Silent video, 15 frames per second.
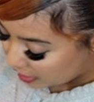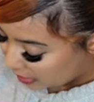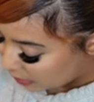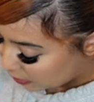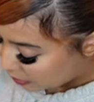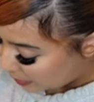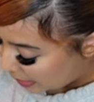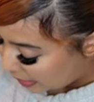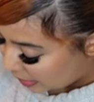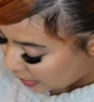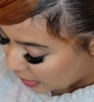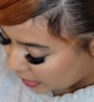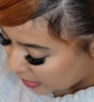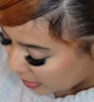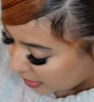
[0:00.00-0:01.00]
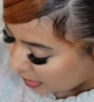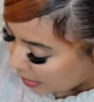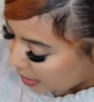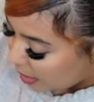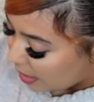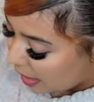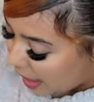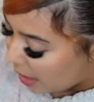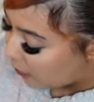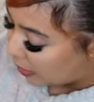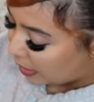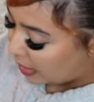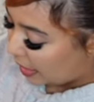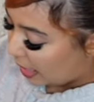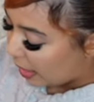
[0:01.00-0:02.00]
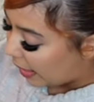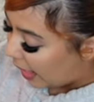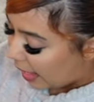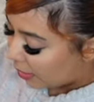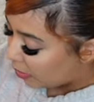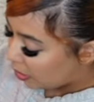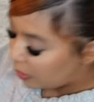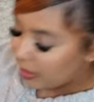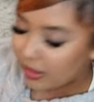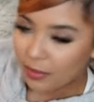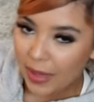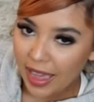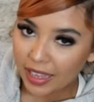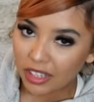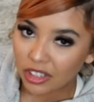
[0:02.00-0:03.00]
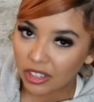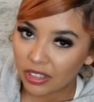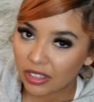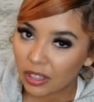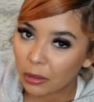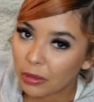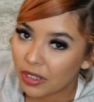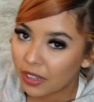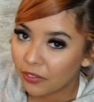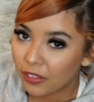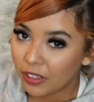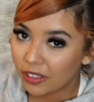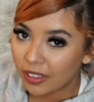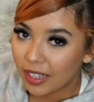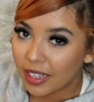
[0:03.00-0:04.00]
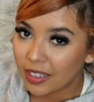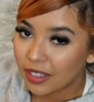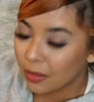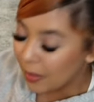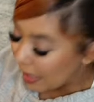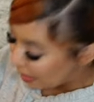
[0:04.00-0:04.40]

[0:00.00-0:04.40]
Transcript: gives me everything. Like, I don't know, this bag is just so different looking to me.